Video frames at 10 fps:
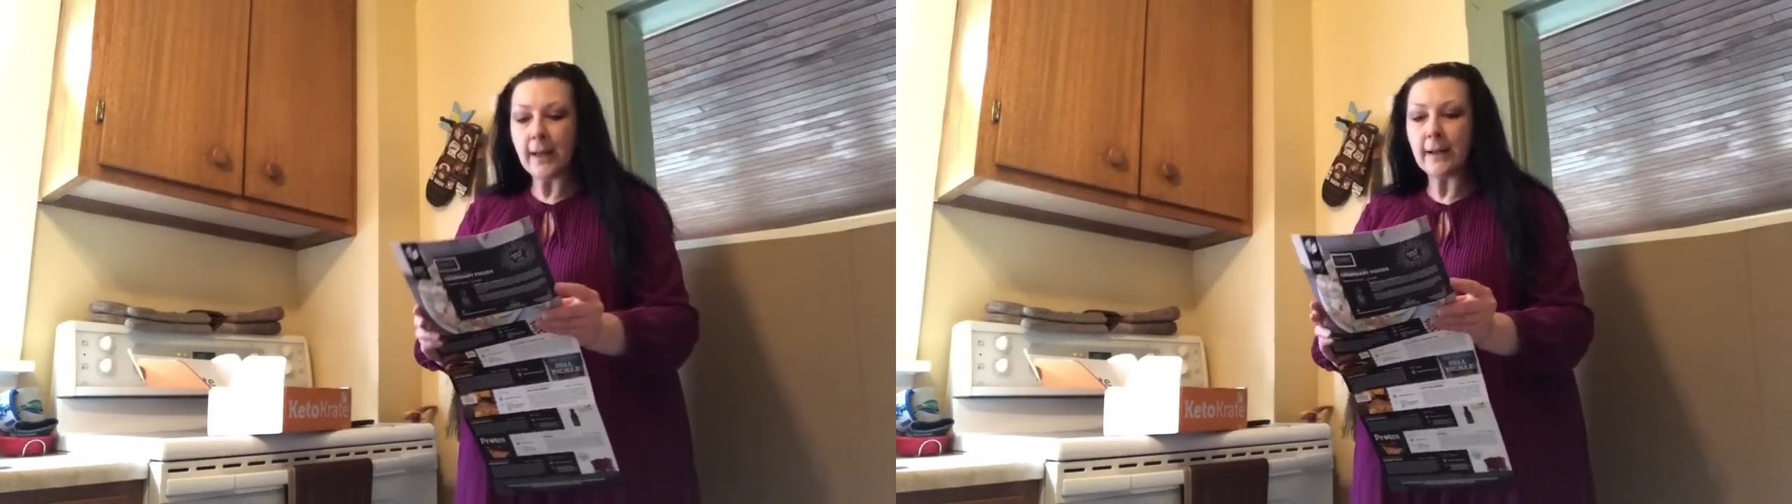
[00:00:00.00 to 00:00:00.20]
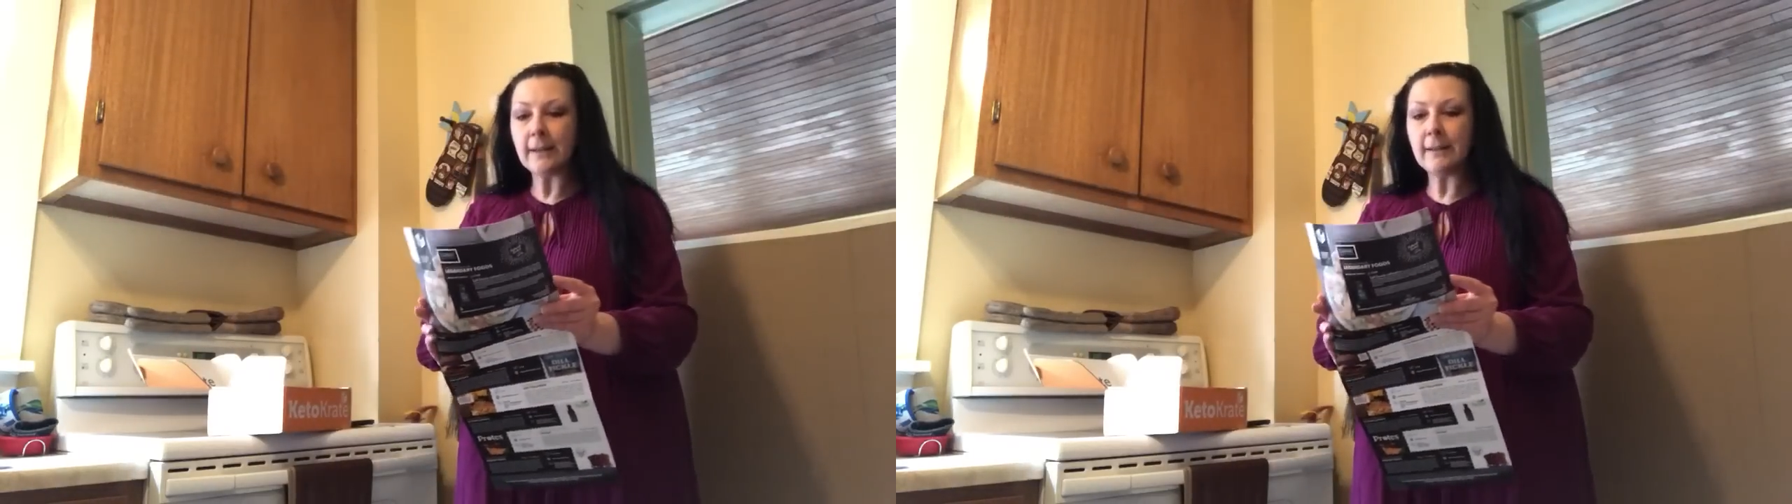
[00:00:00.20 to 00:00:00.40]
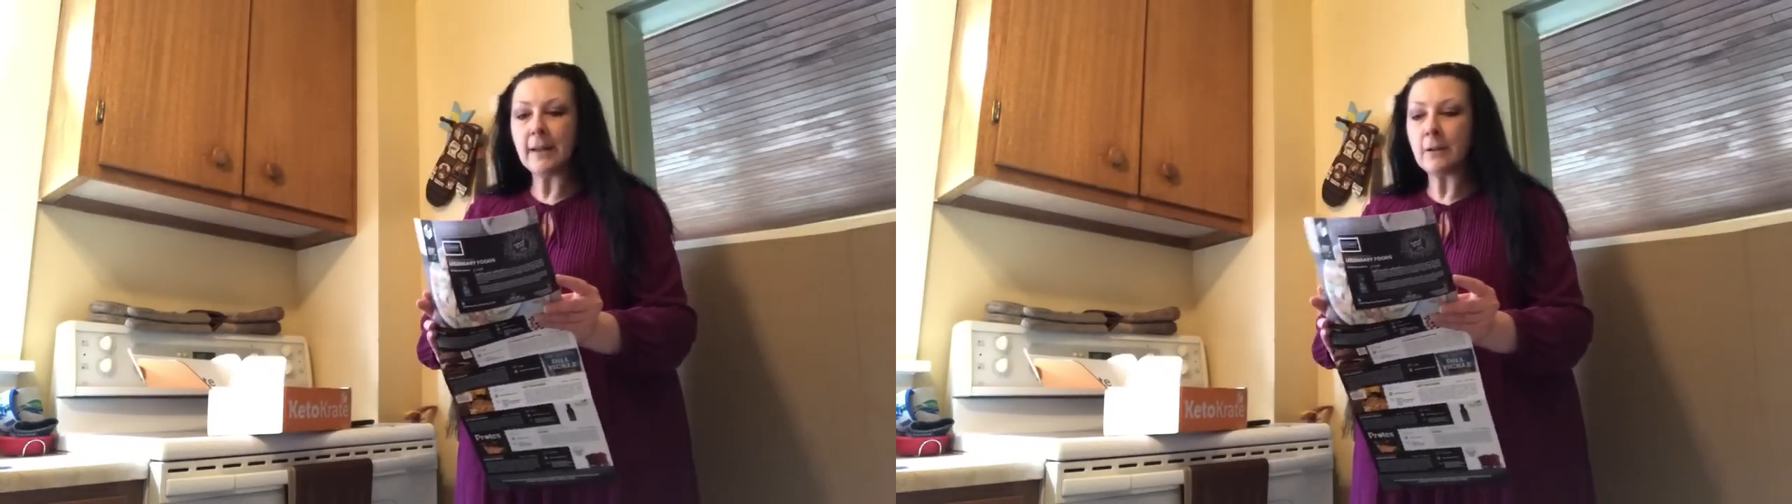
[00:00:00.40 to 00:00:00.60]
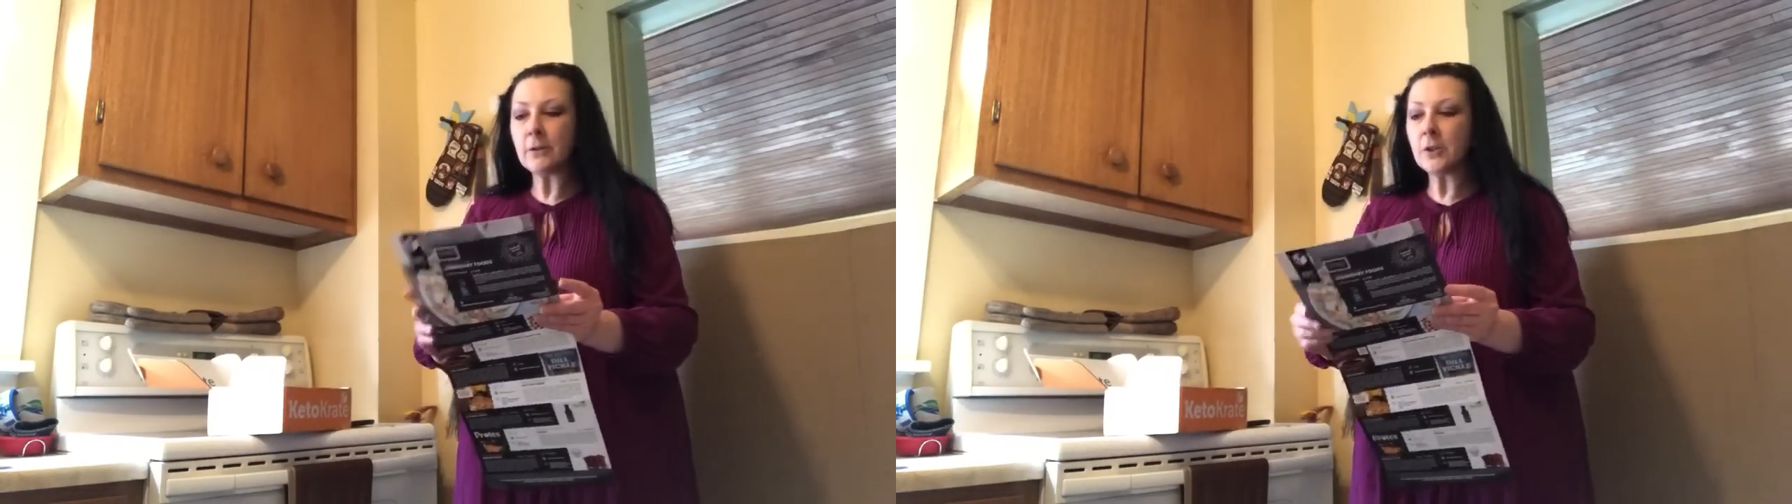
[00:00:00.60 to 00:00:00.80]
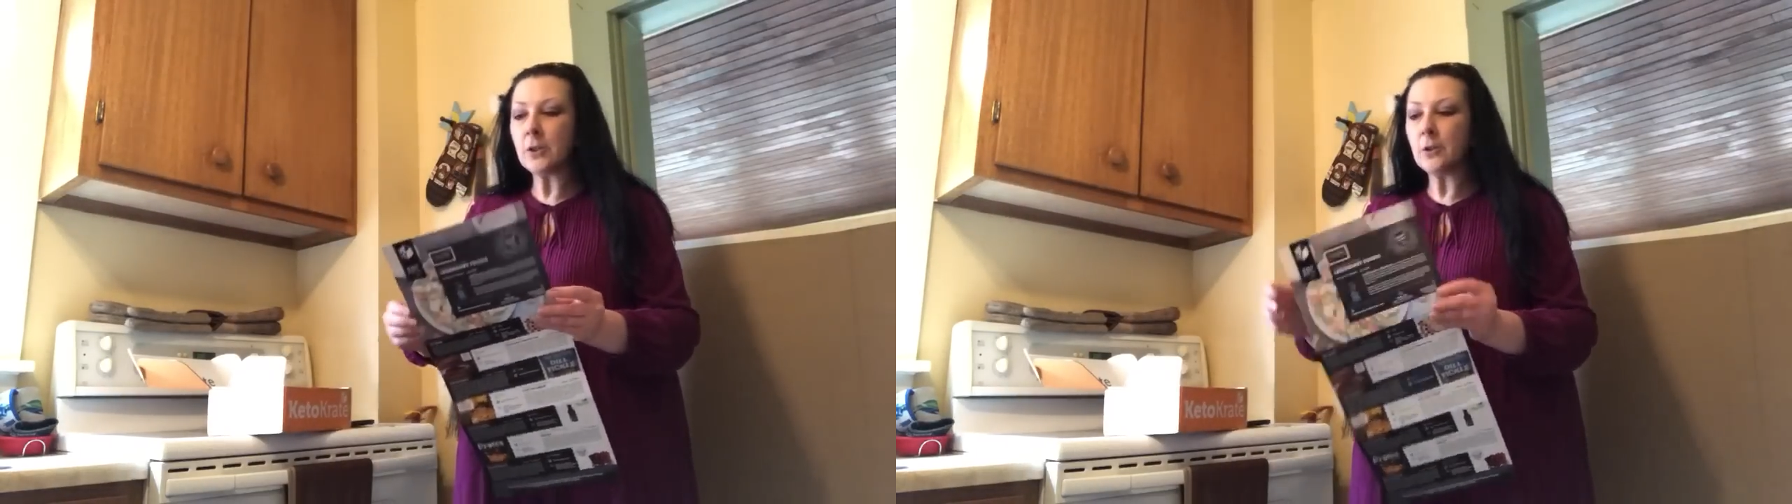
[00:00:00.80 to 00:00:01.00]
and it
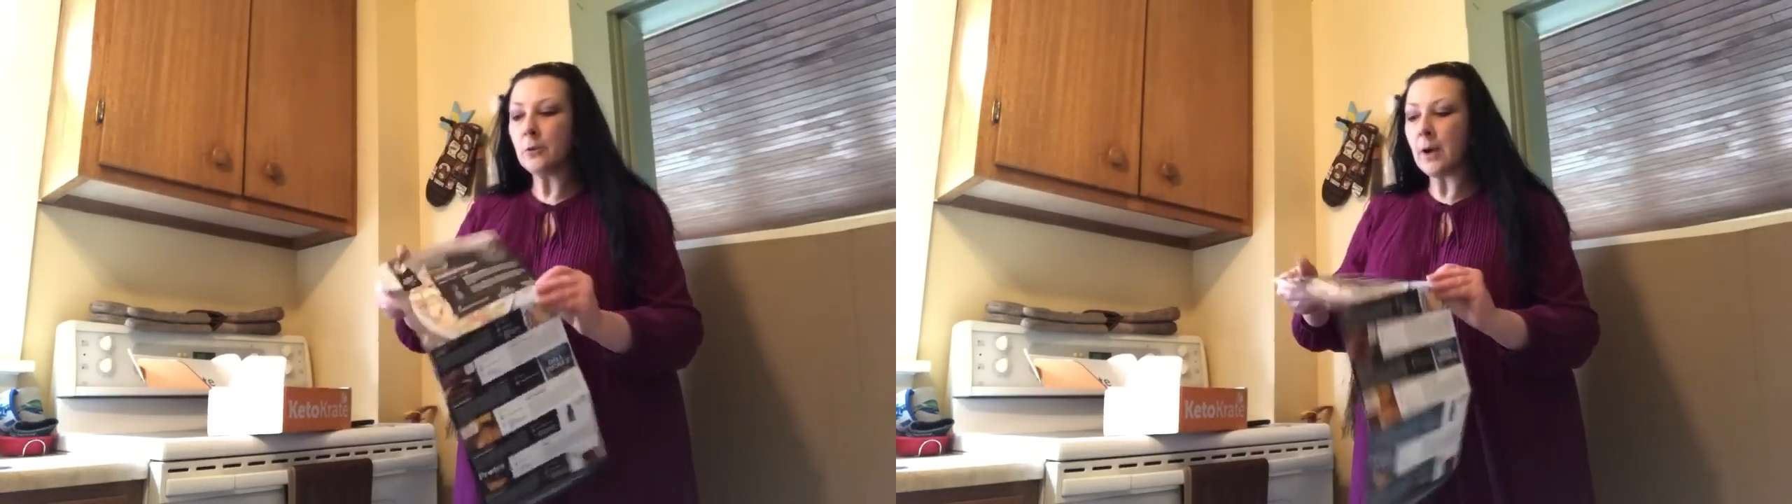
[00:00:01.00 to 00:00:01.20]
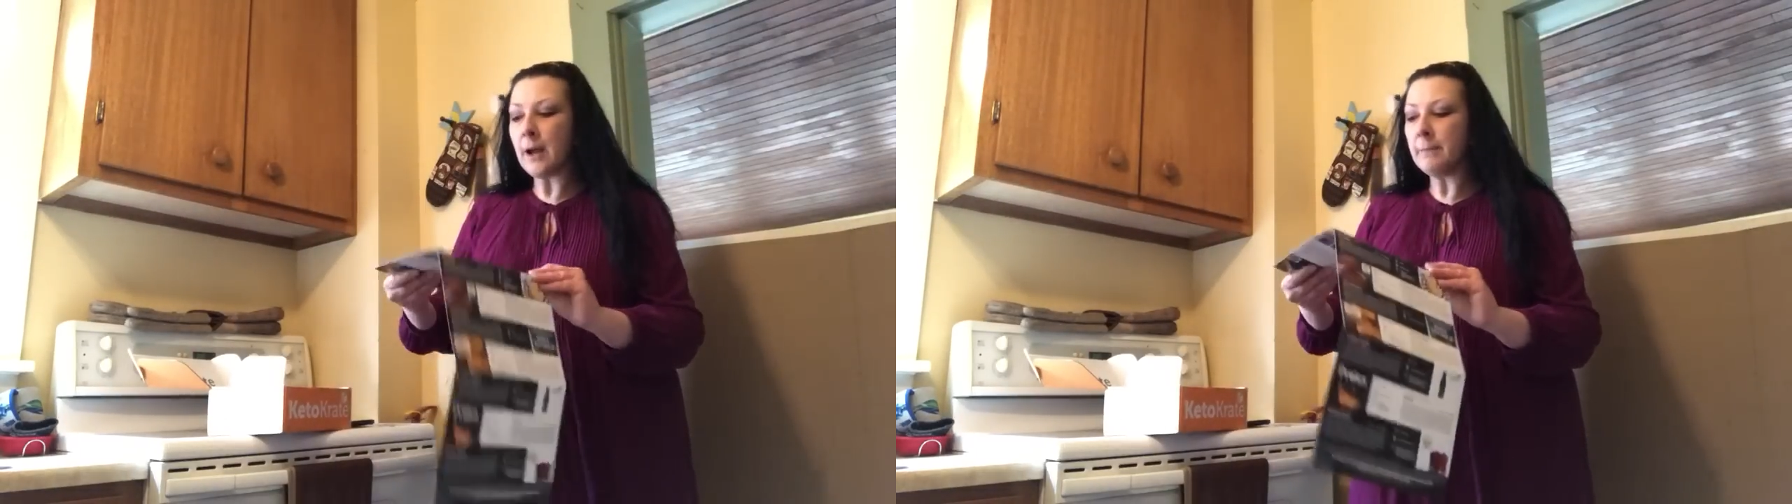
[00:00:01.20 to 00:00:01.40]
tells you,